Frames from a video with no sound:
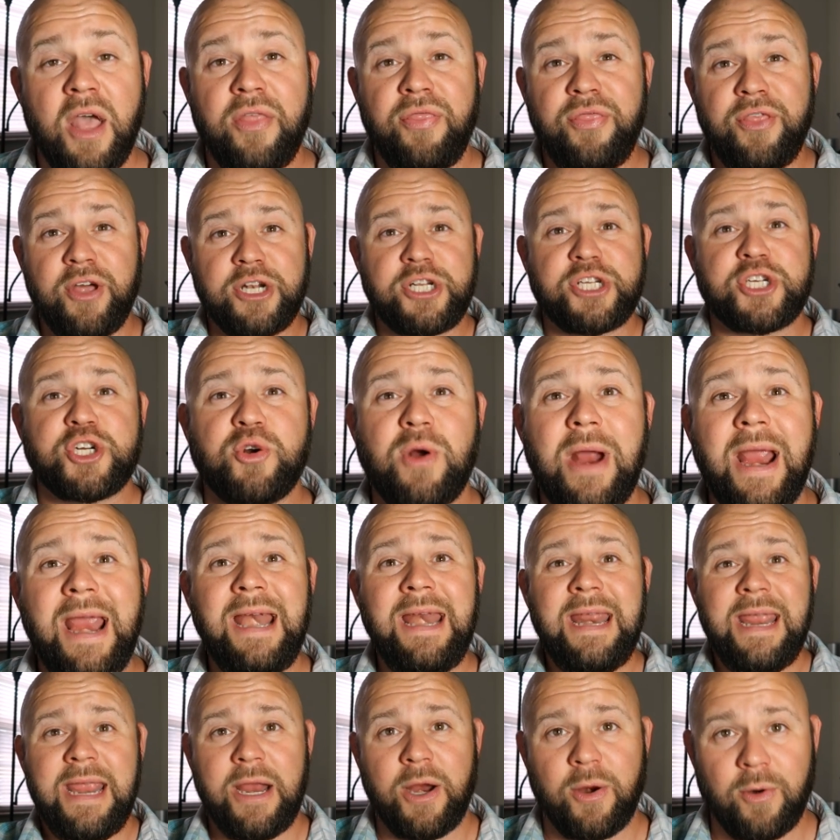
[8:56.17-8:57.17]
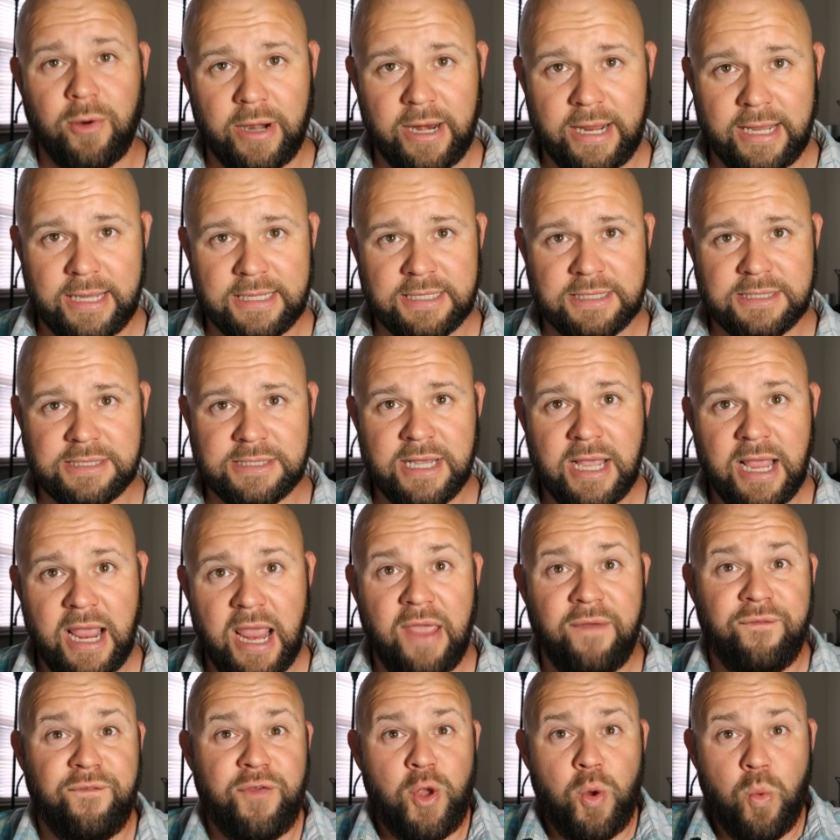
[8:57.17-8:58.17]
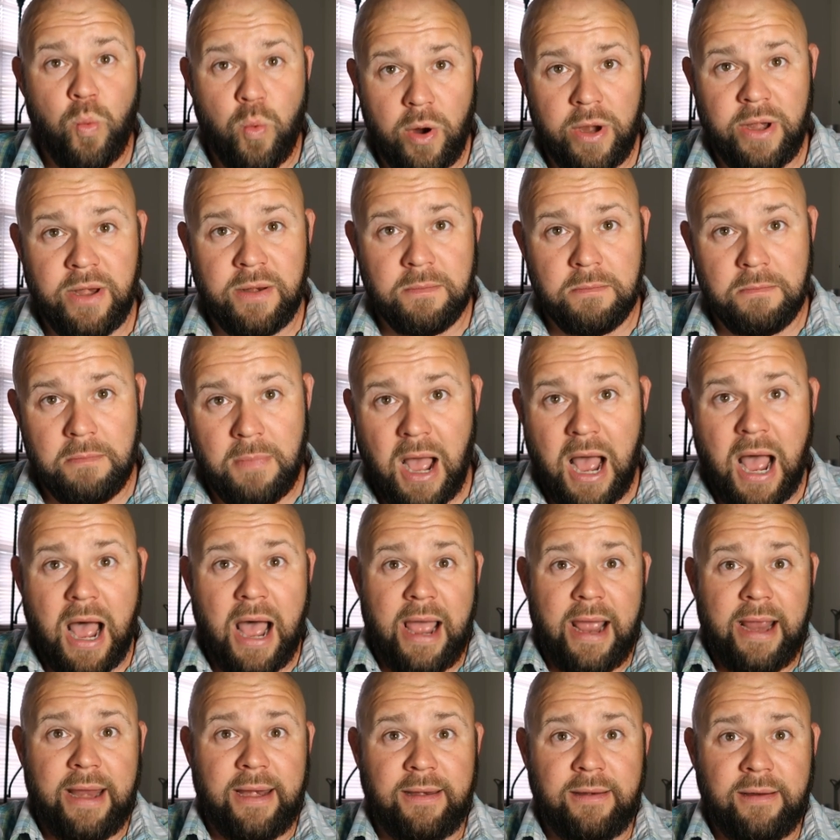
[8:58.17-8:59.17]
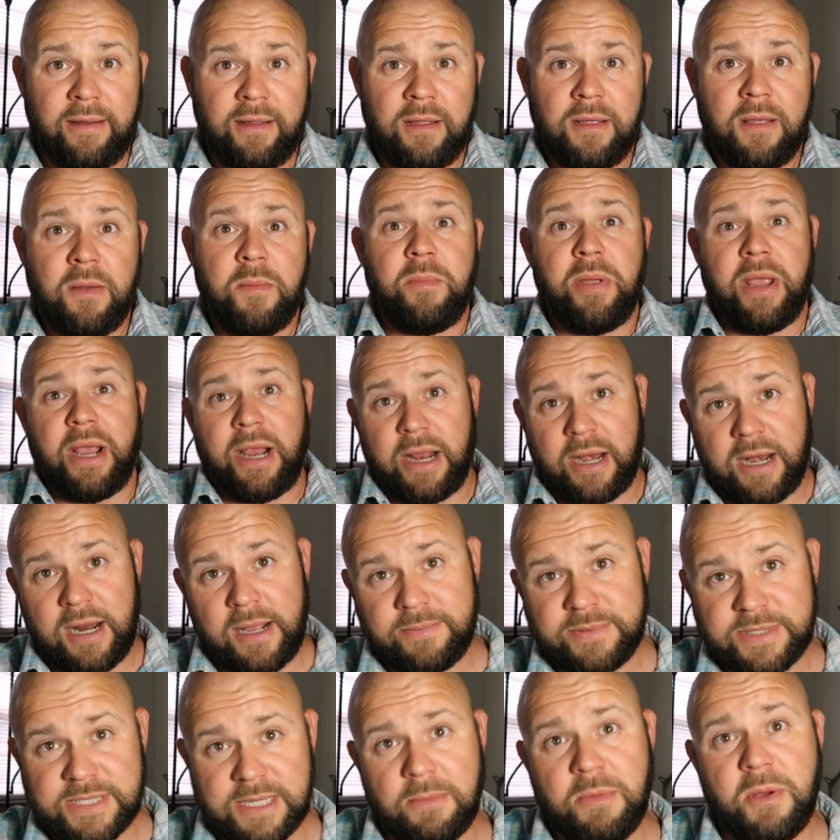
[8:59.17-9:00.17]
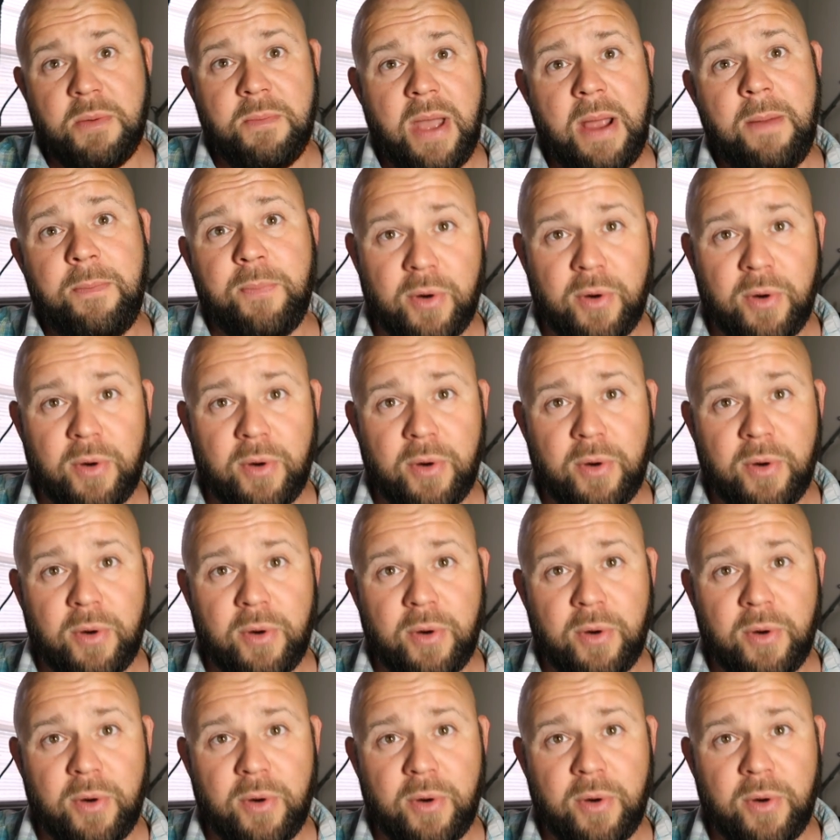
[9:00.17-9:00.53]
The trade here is, if you wouldn't mind picking up some of my